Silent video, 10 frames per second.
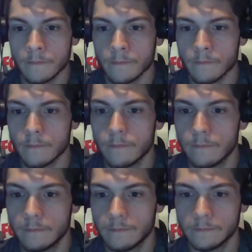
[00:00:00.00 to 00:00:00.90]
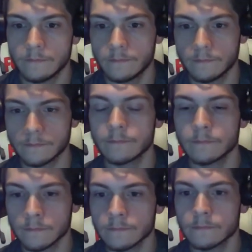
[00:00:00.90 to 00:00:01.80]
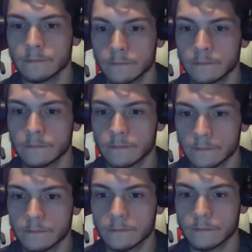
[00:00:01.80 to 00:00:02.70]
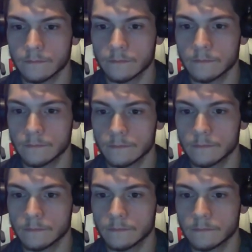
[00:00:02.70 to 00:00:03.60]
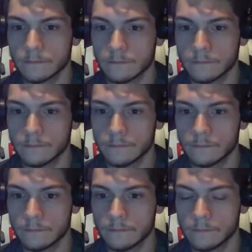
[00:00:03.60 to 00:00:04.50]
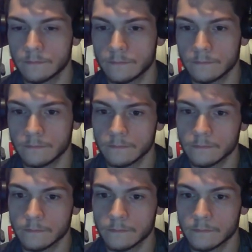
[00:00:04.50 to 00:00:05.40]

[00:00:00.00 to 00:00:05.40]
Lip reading: This person isn't speaking.